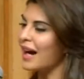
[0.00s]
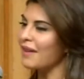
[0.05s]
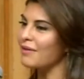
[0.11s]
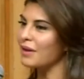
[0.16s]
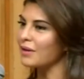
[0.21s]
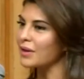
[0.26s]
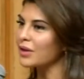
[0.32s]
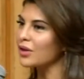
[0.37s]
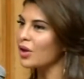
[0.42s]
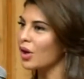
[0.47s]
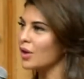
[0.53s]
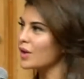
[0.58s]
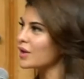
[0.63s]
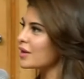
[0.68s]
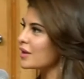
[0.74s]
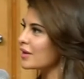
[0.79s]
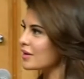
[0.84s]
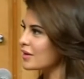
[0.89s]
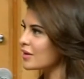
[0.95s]
I've ever
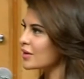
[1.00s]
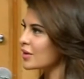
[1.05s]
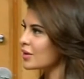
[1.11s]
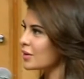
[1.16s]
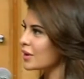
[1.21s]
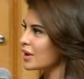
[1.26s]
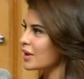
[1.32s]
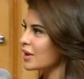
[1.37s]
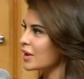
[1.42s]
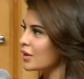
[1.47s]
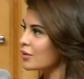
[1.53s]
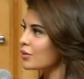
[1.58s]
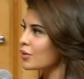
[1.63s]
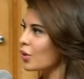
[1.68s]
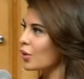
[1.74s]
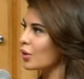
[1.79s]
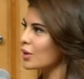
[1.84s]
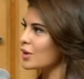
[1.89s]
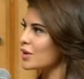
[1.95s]
gotten to it in a
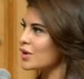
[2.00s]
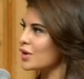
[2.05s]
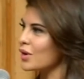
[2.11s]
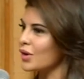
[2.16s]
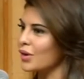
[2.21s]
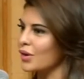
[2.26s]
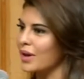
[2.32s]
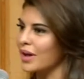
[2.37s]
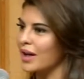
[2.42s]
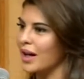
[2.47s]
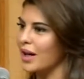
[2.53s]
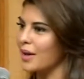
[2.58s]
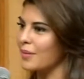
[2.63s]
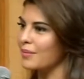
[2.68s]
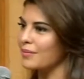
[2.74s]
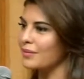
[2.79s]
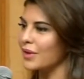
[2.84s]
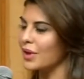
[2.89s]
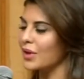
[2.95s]
role. So
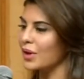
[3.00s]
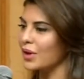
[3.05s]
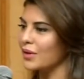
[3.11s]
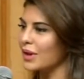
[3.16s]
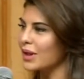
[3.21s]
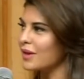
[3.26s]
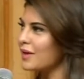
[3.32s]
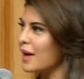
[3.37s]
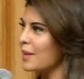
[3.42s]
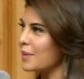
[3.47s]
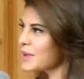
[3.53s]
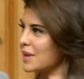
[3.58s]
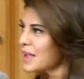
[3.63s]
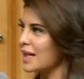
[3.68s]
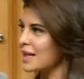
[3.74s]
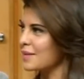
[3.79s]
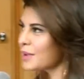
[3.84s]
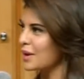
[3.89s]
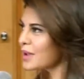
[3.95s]
it really
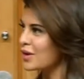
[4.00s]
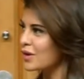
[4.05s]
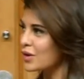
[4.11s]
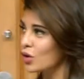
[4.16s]
represents me